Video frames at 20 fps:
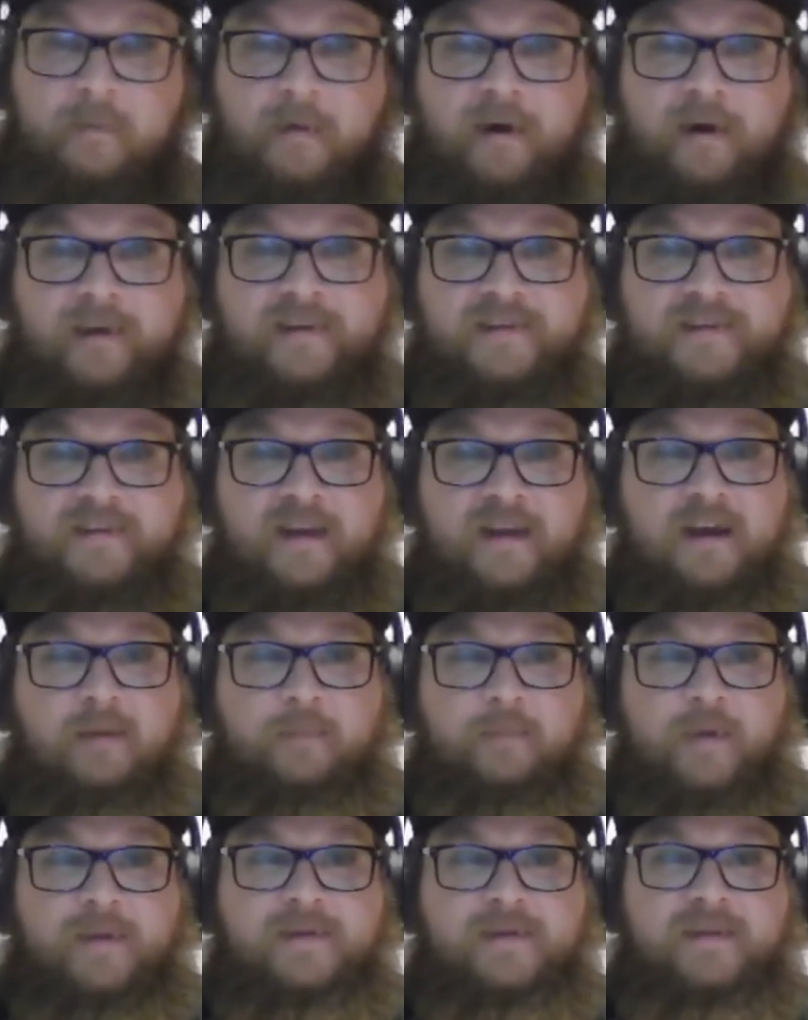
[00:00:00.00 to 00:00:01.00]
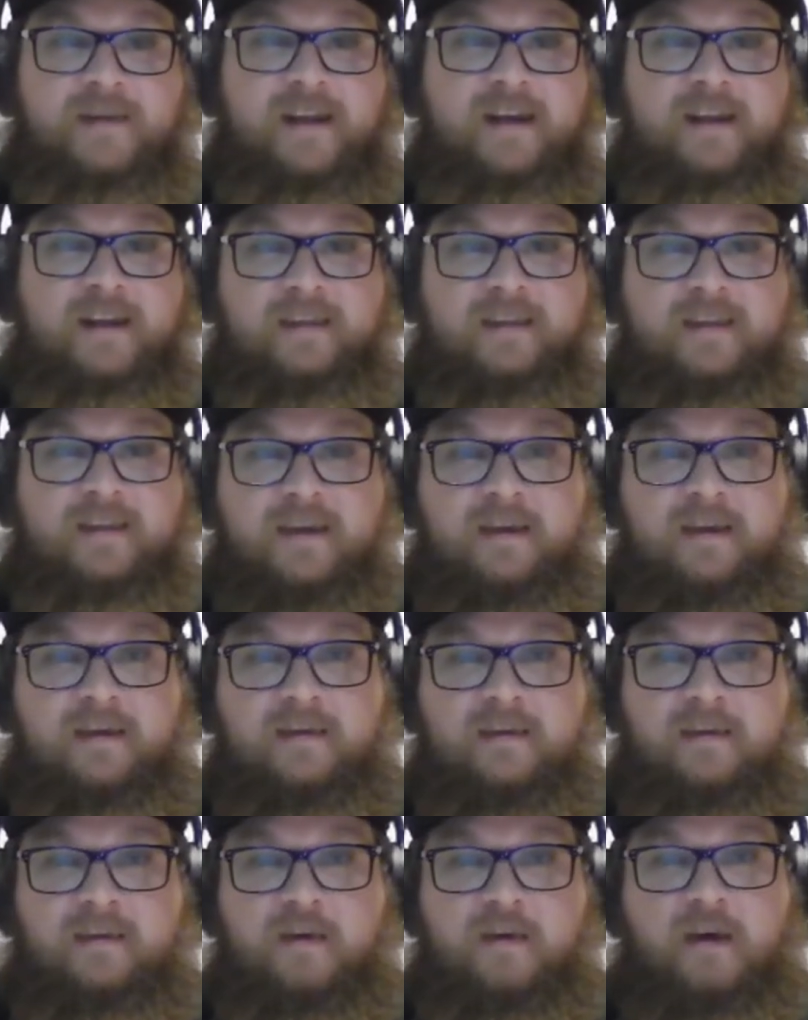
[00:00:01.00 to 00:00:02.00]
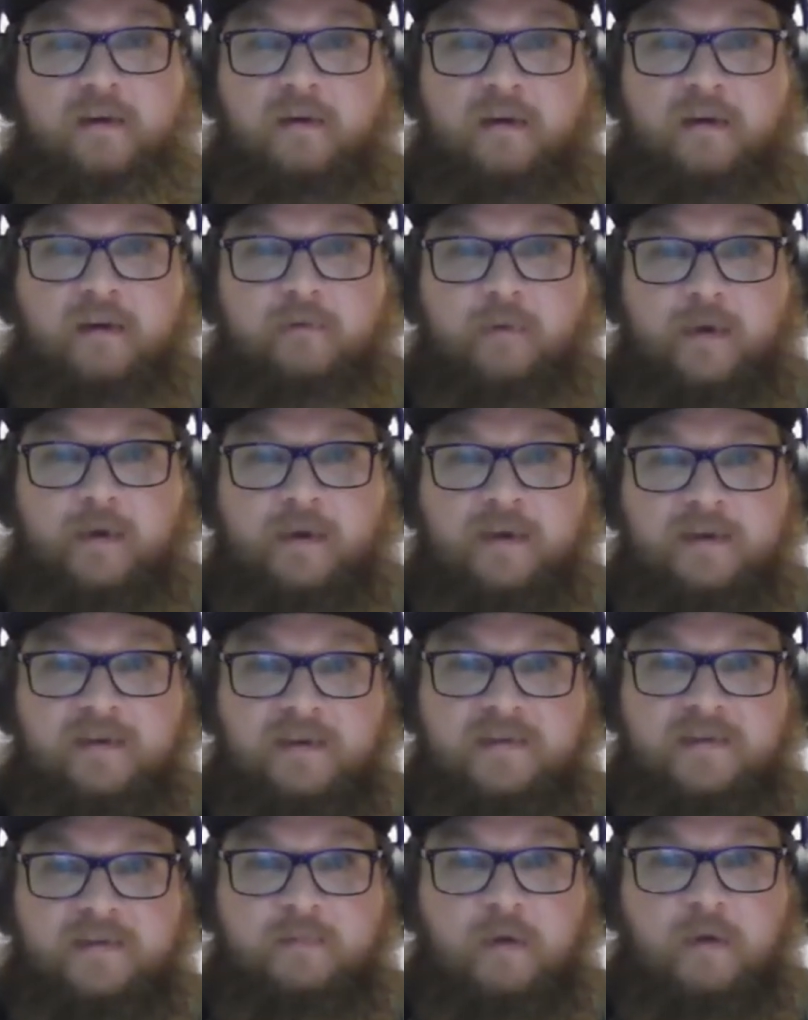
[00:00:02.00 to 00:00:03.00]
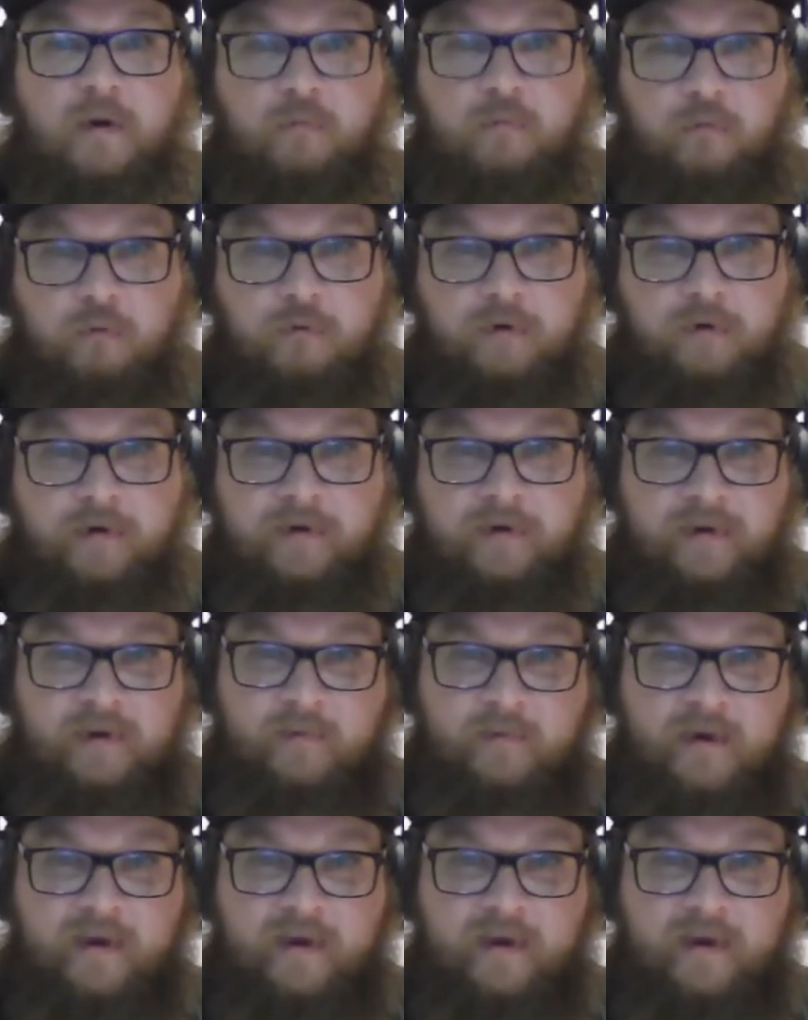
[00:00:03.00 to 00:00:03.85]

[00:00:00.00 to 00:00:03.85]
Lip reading: My setup isn't anything. I don't have like a small brewery in